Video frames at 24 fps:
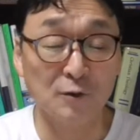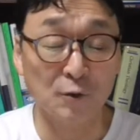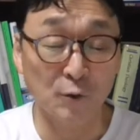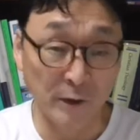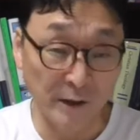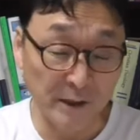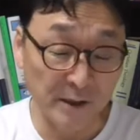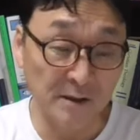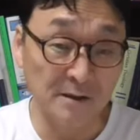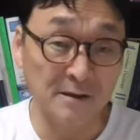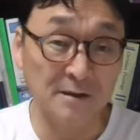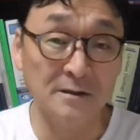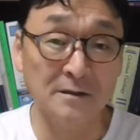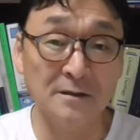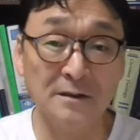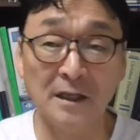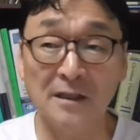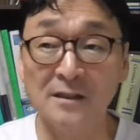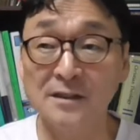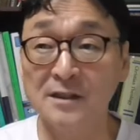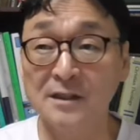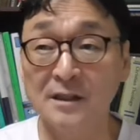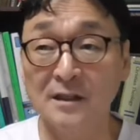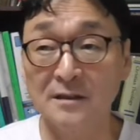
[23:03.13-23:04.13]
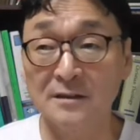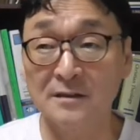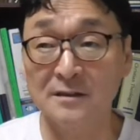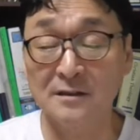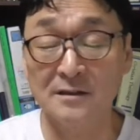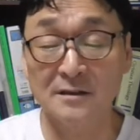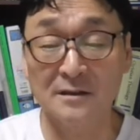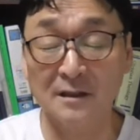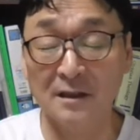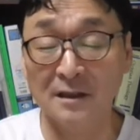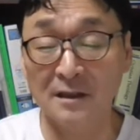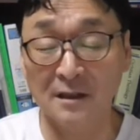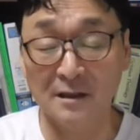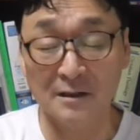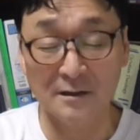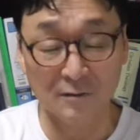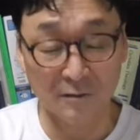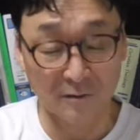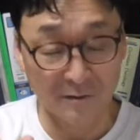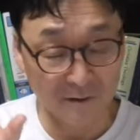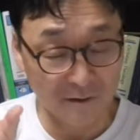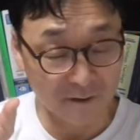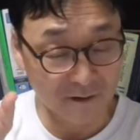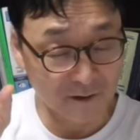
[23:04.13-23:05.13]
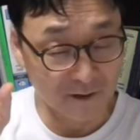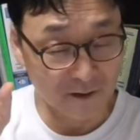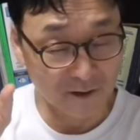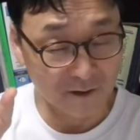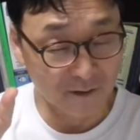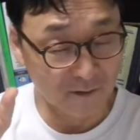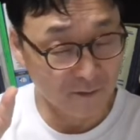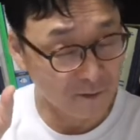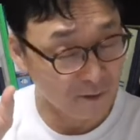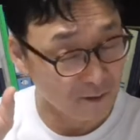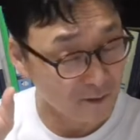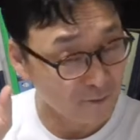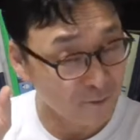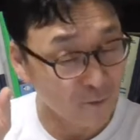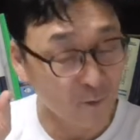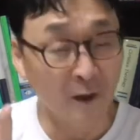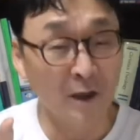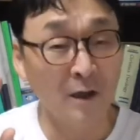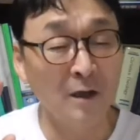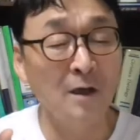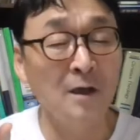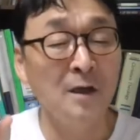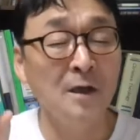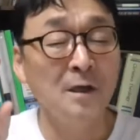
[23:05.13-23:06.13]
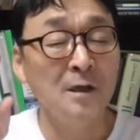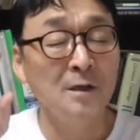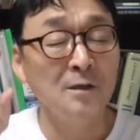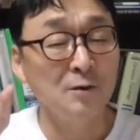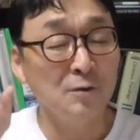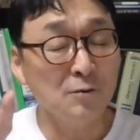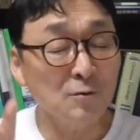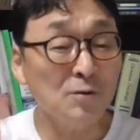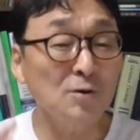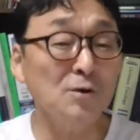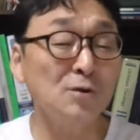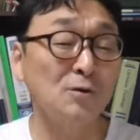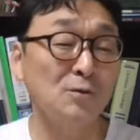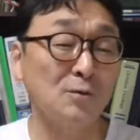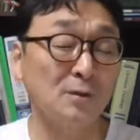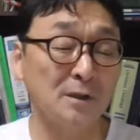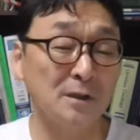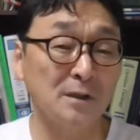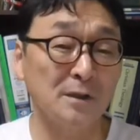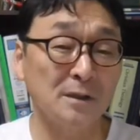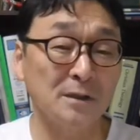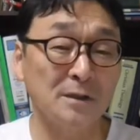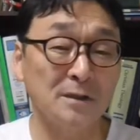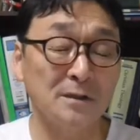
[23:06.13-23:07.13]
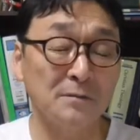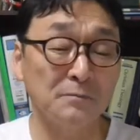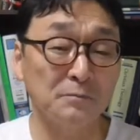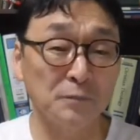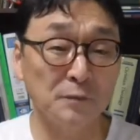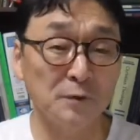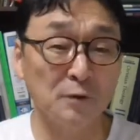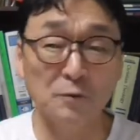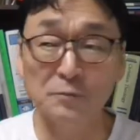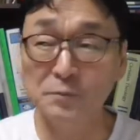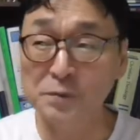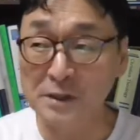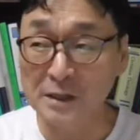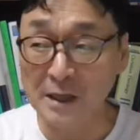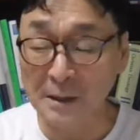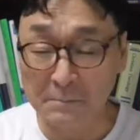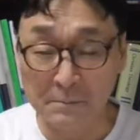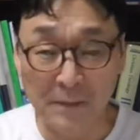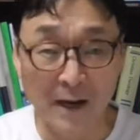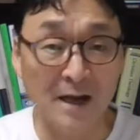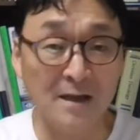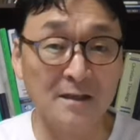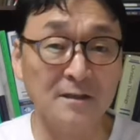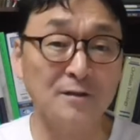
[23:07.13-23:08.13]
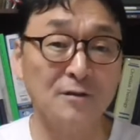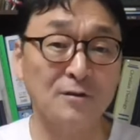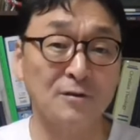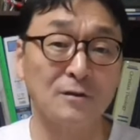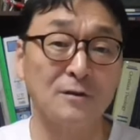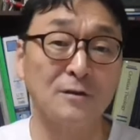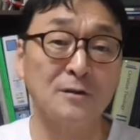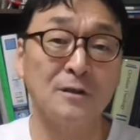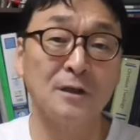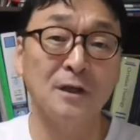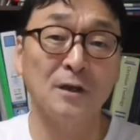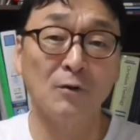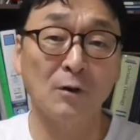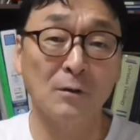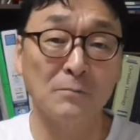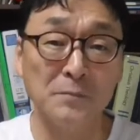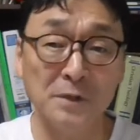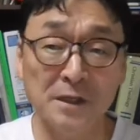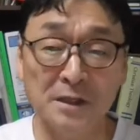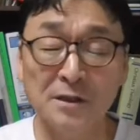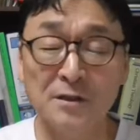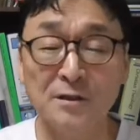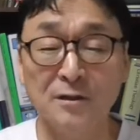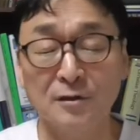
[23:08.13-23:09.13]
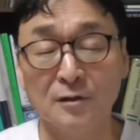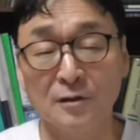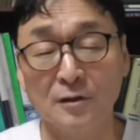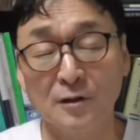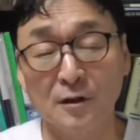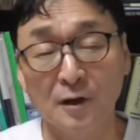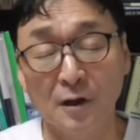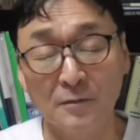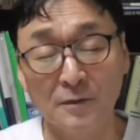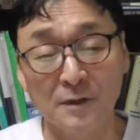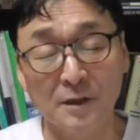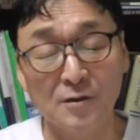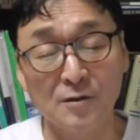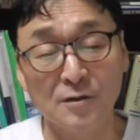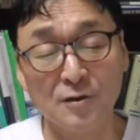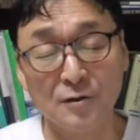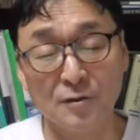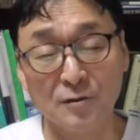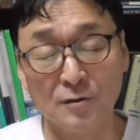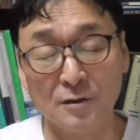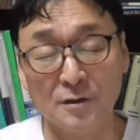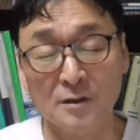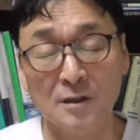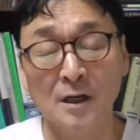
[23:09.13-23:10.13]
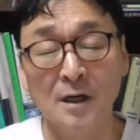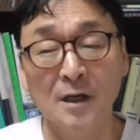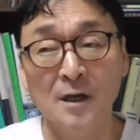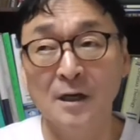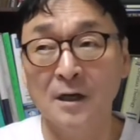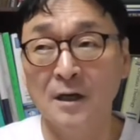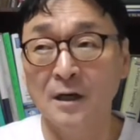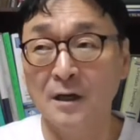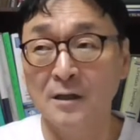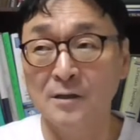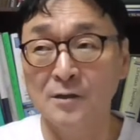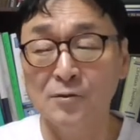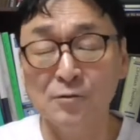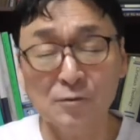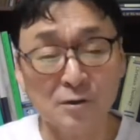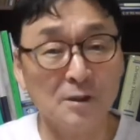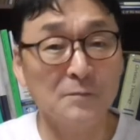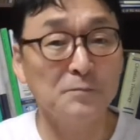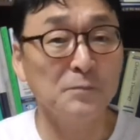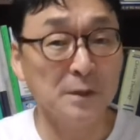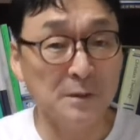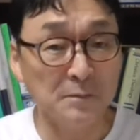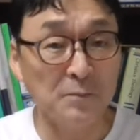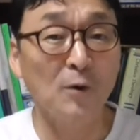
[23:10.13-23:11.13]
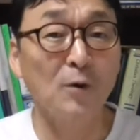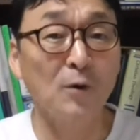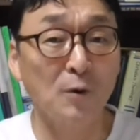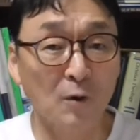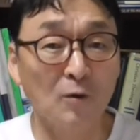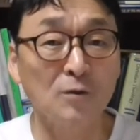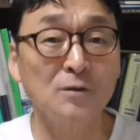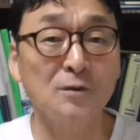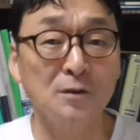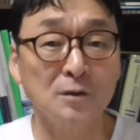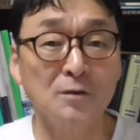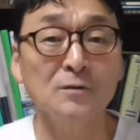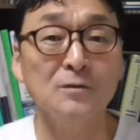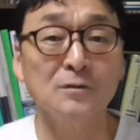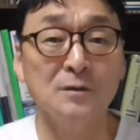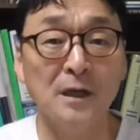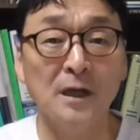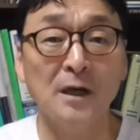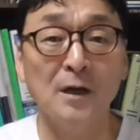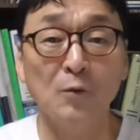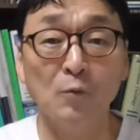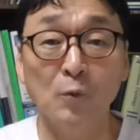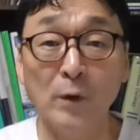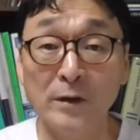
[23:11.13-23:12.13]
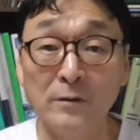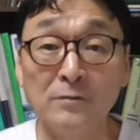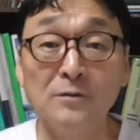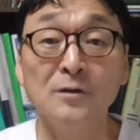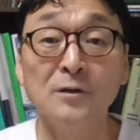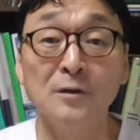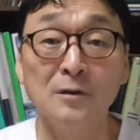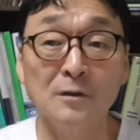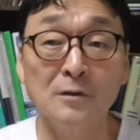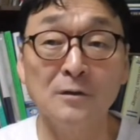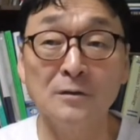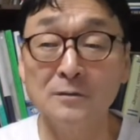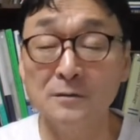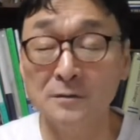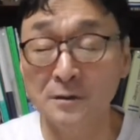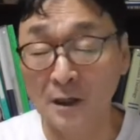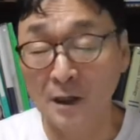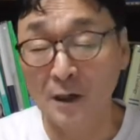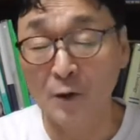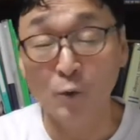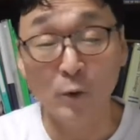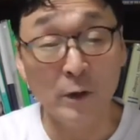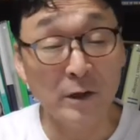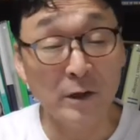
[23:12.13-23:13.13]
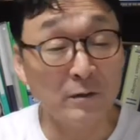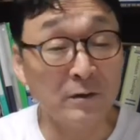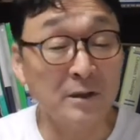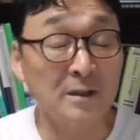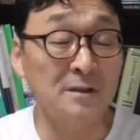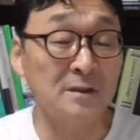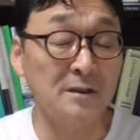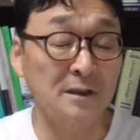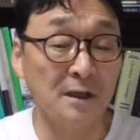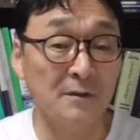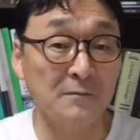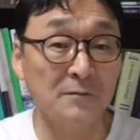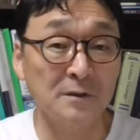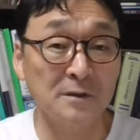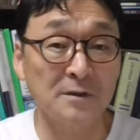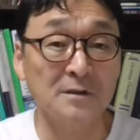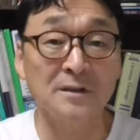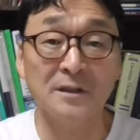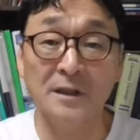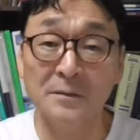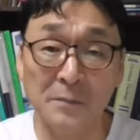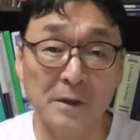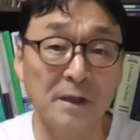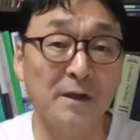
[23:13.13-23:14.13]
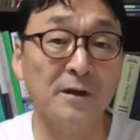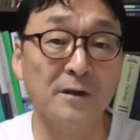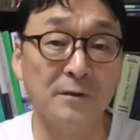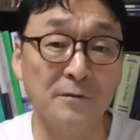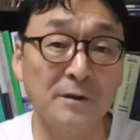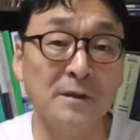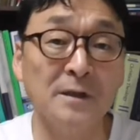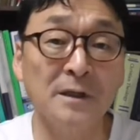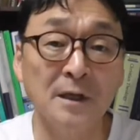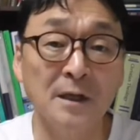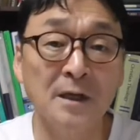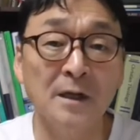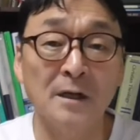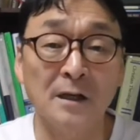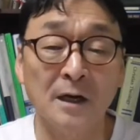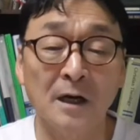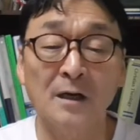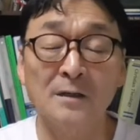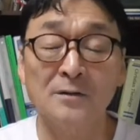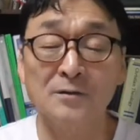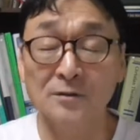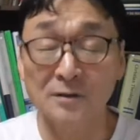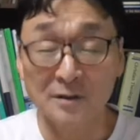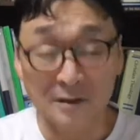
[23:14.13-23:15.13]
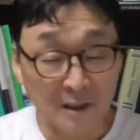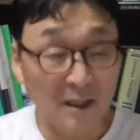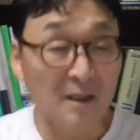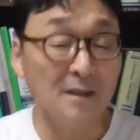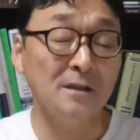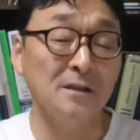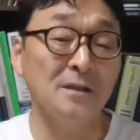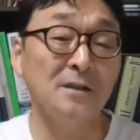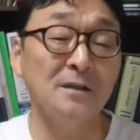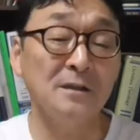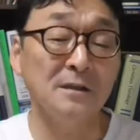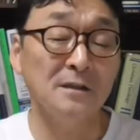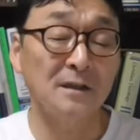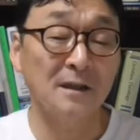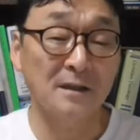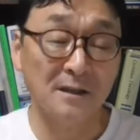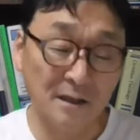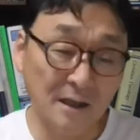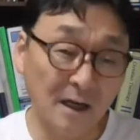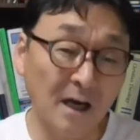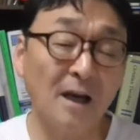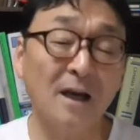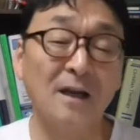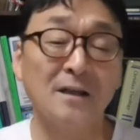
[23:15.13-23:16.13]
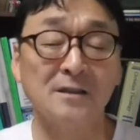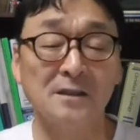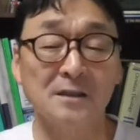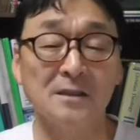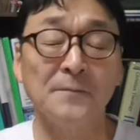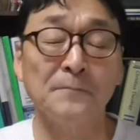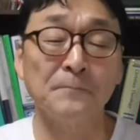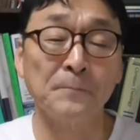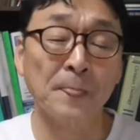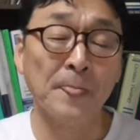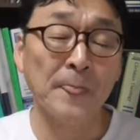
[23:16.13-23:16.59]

training, such as, uh, you know, well, usually to be a pastor or minister of the church, uh, usually people go to the well-known, uh, well-established seminary uh, to study the theology.